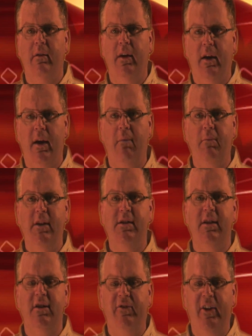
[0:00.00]
that
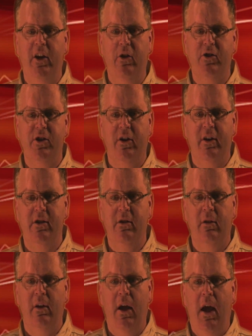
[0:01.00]
accompanies this video series.
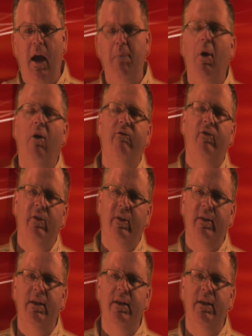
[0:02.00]
I'm hopeful that